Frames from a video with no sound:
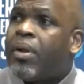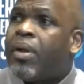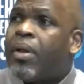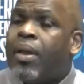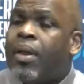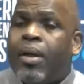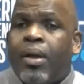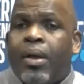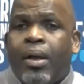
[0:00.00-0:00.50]

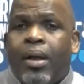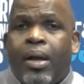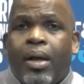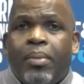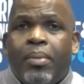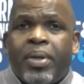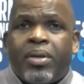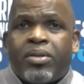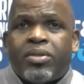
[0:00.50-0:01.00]
uh,
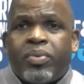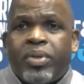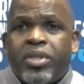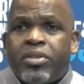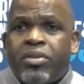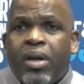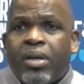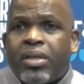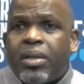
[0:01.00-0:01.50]
because we
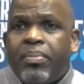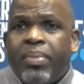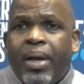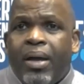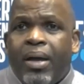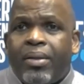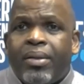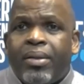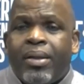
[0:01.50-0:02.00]
talked about
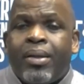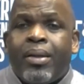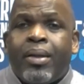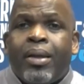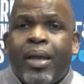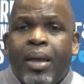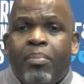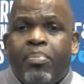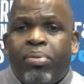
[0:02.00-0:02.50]
in
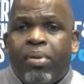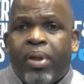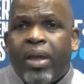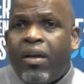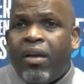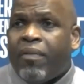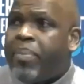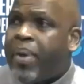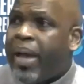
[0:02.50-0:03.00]
playoff
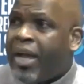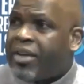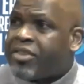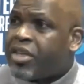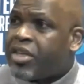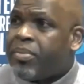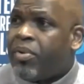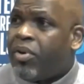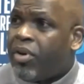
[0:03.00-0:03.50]

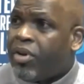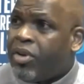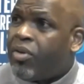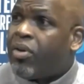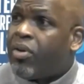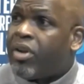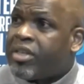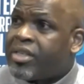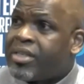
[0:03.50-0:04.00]
basketball, you're going to
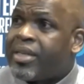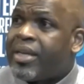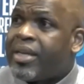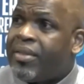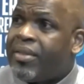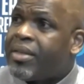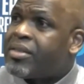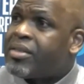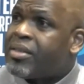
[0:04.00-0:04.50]
see this
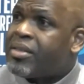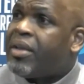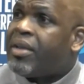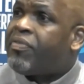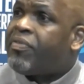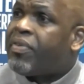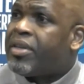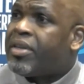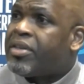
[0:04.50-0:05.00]

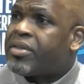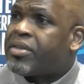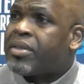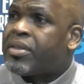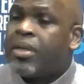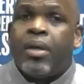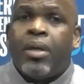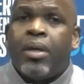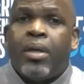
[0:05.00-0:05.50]
defense.
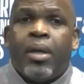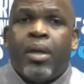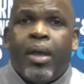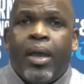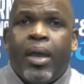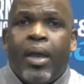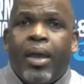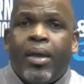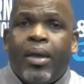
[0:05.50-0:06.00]

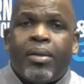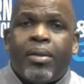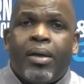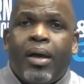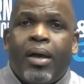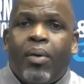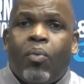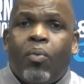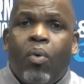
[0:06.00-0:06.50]
And uh,
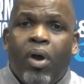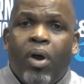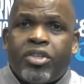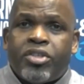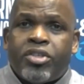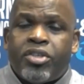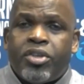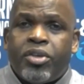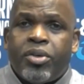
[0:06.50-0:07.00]
once
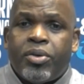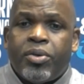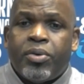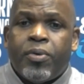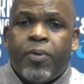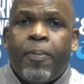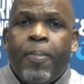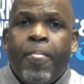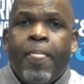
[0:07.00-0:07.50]
you
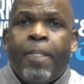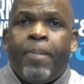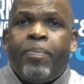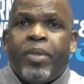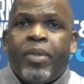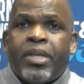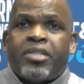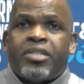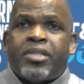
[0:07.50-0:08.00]

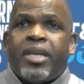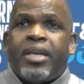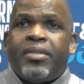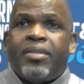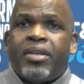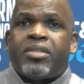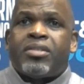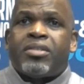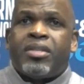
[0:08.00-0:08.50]
see this
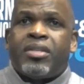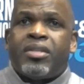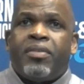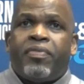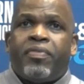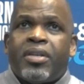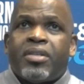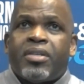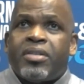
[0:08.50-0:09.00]
defense,
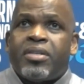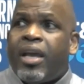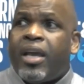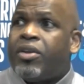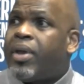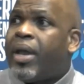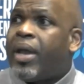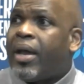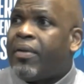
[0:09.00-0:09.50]
now you got
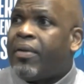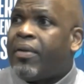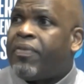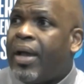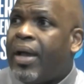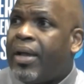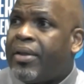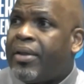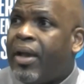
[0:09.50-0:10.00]
to find
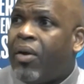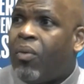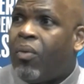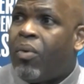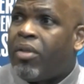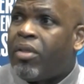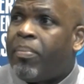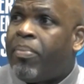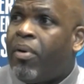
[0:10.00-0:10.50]
out where the
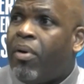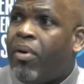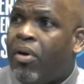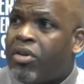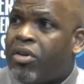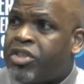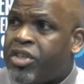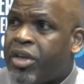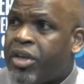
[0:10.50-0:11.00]
ball
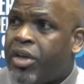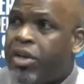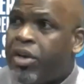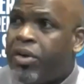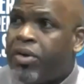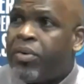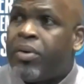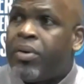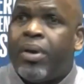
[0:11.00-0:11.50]
should go,
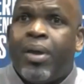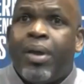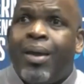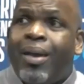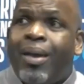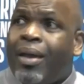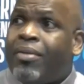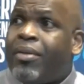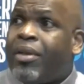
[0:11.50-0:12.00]
and
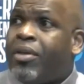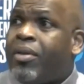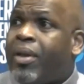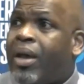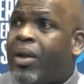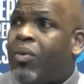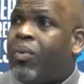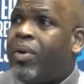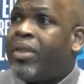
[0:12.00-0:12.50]
then you got to
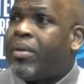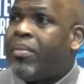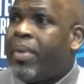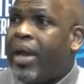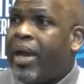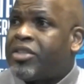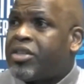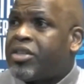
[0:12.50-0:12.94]
win the matchup.